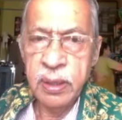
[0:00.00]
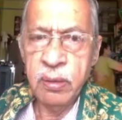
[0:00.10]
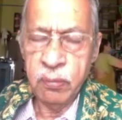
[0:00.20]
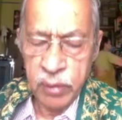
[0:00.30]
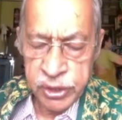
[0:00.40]

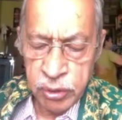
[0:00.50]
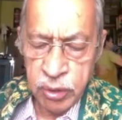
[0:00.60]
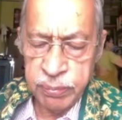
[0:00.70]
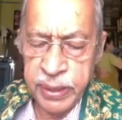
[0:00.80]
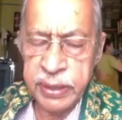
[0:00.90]
why should
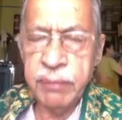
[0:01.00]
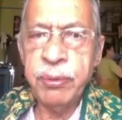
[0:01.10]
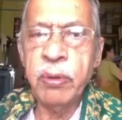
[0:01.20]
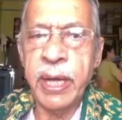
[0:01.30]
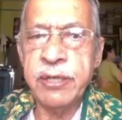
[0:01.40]
it be in
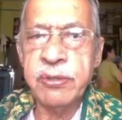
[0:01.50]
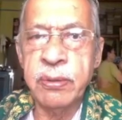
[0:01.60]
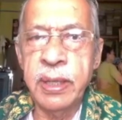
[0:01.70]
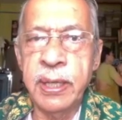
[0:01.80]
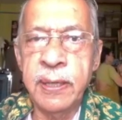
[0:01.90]
few hands
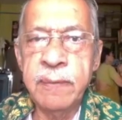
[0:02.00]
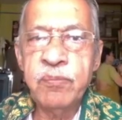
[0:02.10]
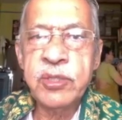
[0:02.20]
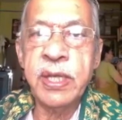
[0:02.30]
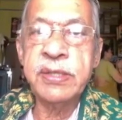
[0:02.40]
only,
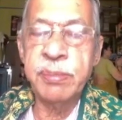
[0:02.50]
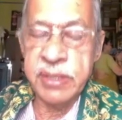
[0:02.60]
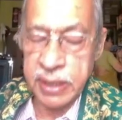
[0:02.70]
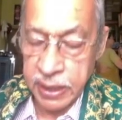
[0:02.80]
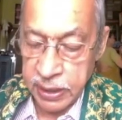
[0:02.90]
says
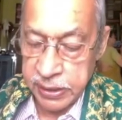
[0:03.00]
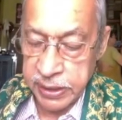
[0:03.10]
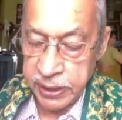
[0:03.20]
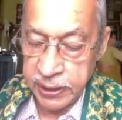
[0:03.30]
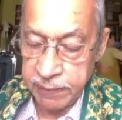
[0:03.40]
Mr.
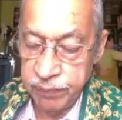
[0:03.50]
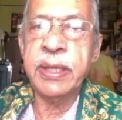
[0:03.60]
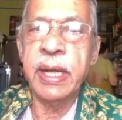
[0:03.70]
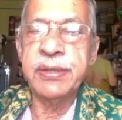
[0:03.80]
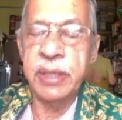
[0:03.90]
Rangacharya,
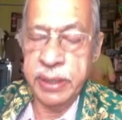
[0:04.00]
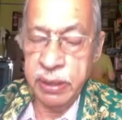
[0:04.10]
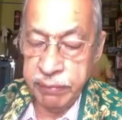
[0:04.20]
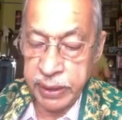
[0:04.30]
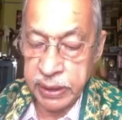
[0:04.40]

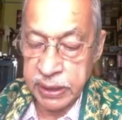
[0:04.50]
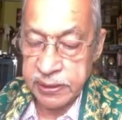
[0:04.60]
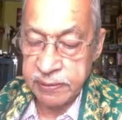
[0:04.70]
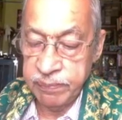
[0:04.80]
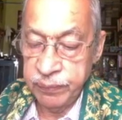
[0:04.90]
translating
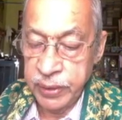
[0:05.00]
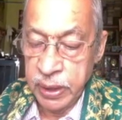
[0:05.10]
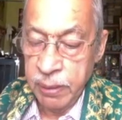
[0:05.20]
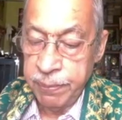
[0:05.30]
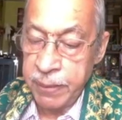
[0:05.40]
Vedas.
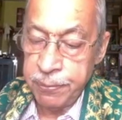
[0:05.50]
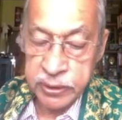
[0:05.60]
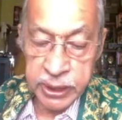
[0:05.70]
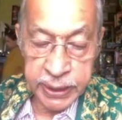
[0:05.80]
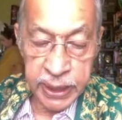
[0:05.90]
People
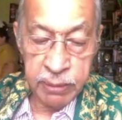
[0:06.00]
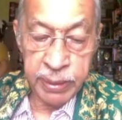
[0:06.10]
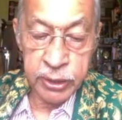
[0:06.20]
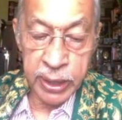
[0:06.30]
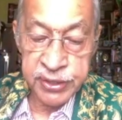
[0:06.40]
threatened
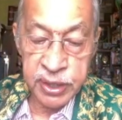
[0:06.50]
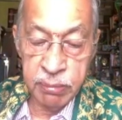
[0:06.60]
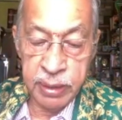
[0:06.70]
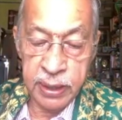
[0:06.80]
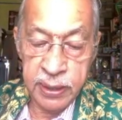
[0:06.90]
by cursing
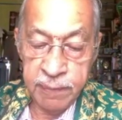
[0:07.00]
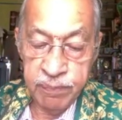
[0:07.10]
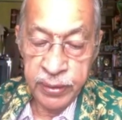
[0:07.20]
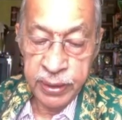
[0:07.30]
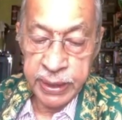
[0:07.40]
me
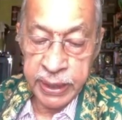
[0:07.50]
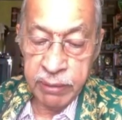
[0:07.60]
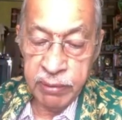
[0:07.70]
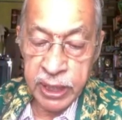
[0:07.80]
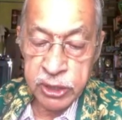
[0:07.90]
that I
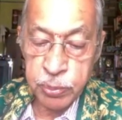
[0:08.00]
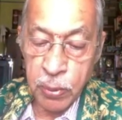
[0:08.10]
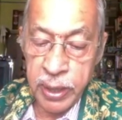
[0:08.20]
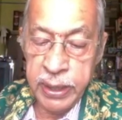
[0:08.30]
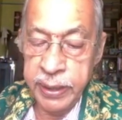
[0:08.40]
will get
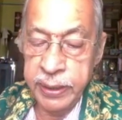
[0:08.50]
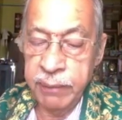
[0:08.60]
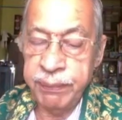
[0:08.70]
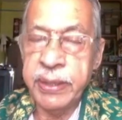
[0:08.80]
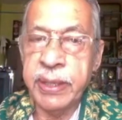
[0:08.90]
spoiled
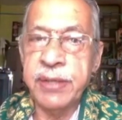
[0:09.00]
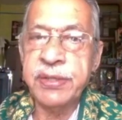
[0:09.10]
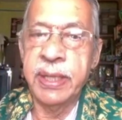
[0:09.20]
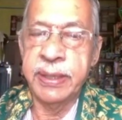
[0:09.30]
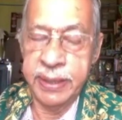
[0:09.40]
if I
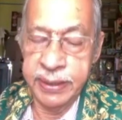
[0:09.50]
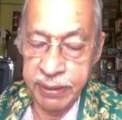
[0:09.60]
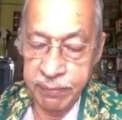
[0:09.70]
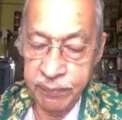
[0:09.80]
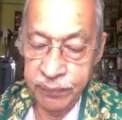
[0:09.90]
translated
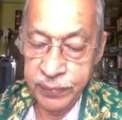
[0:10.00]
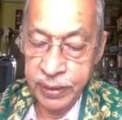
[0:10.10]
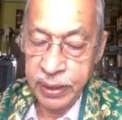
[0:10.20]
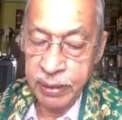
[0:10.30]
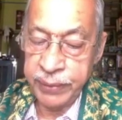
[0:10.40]
them,
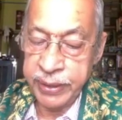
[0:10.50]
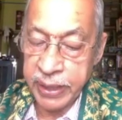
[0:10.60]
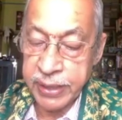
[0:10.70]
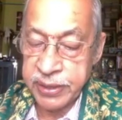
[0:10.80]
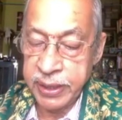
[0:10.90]
if I
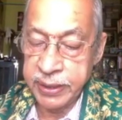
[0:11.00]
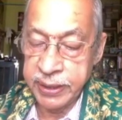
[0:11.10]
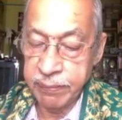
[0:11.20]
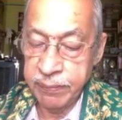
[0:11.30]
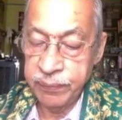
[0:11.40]
translate them.